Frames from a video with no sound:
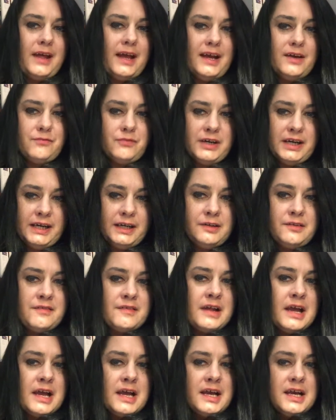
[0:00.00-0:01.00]
It
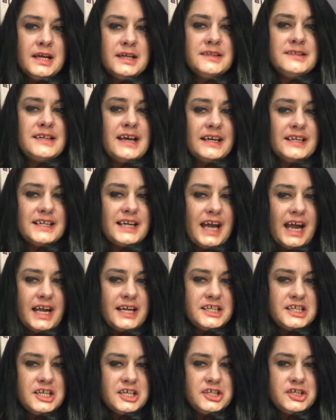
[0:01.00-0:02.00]
reads,
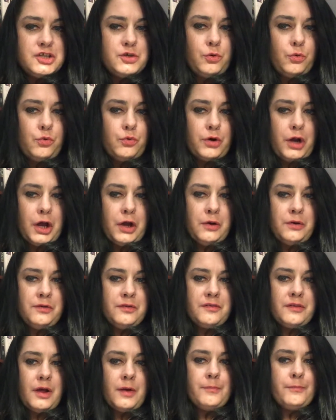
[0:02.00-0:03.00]
dedicated to all
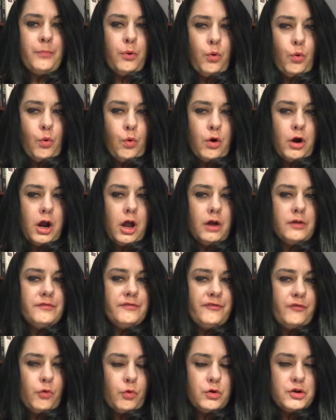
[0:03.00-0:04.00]
those poor
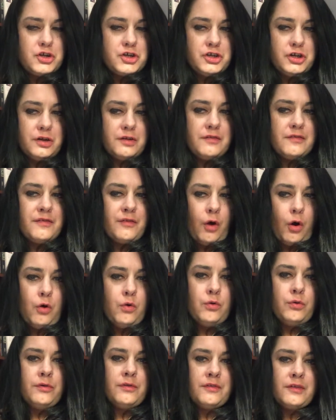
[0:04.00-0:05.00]
unfortunate
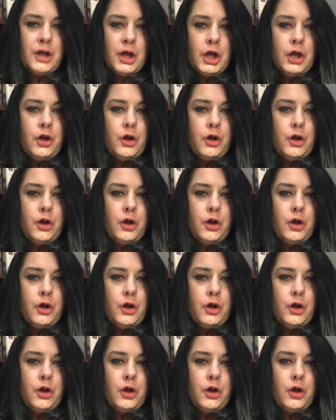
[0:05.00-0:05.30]
souls